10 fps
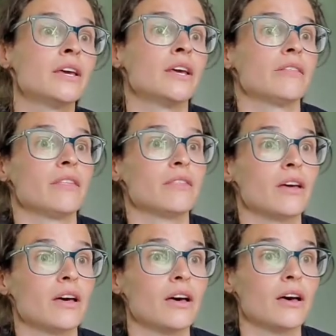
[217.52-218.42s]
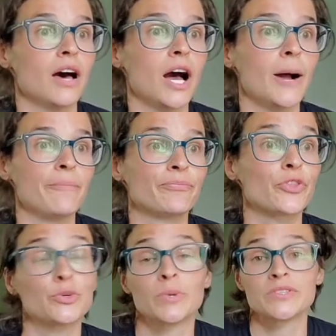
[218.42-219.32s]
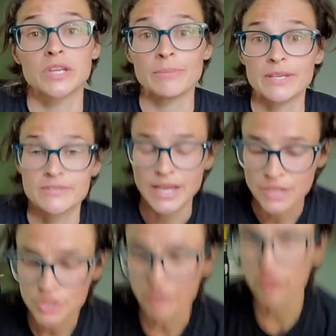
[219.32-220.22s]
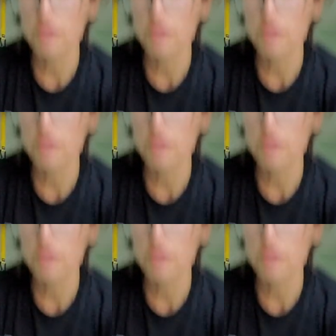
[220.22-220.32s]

Then the third one's gonna be a side shuffle.